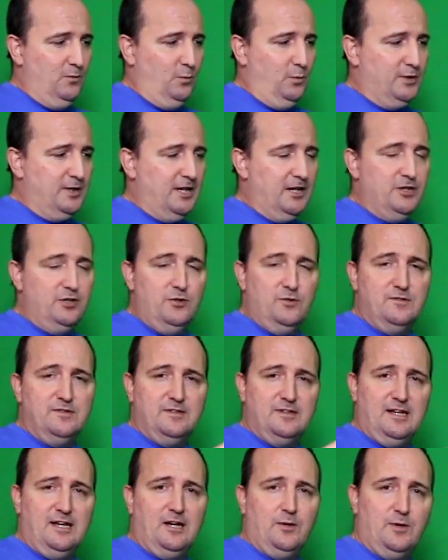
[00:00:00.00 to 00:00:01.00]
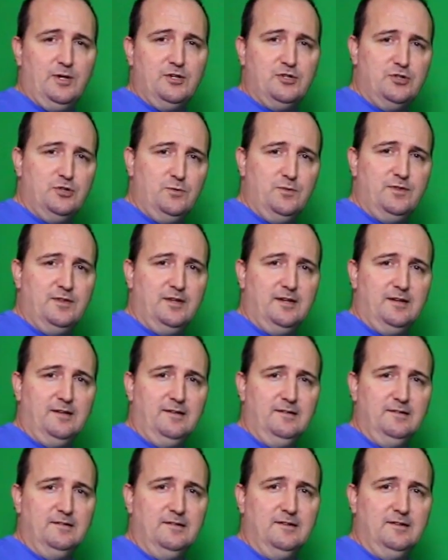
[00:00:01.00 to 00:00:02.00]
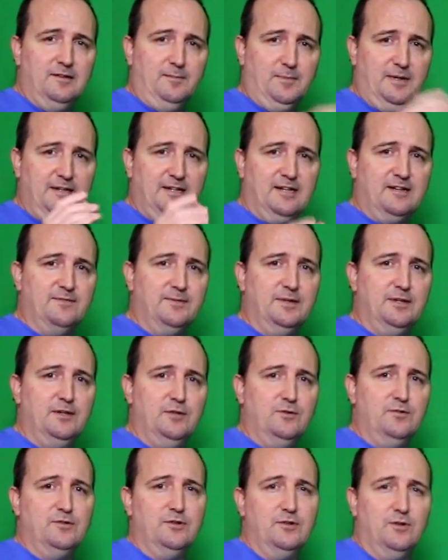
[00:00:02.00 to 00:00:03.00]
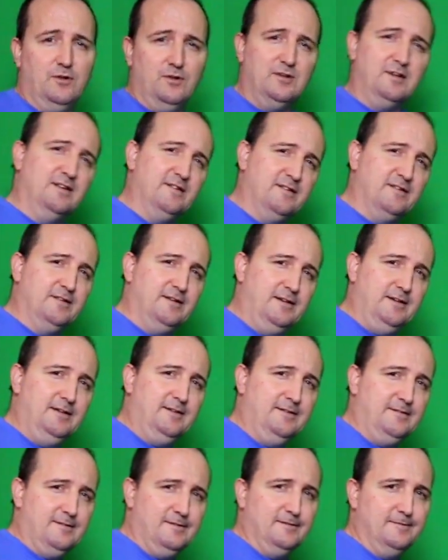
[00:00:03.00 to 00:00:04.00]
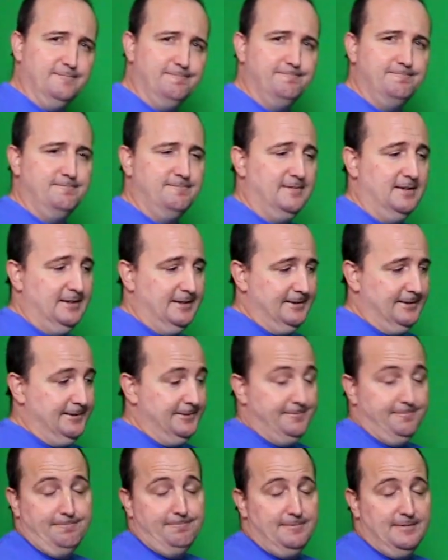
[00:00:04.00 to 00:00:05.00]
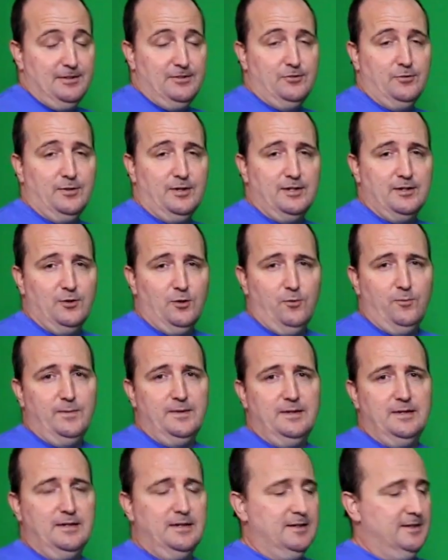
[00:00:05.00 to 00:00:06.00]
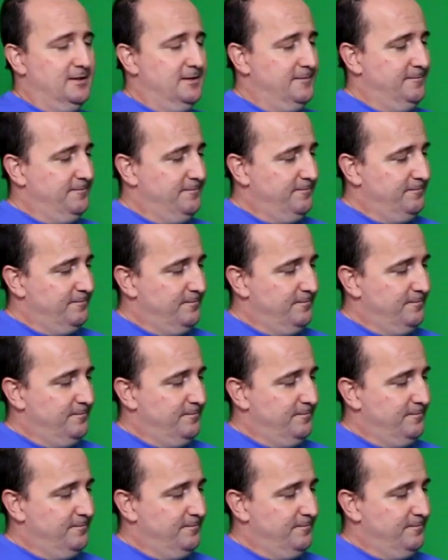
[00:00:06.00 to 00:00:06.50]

what I use and how I shoot things in my next video, so you all can see. So enjoy, and hopefully um,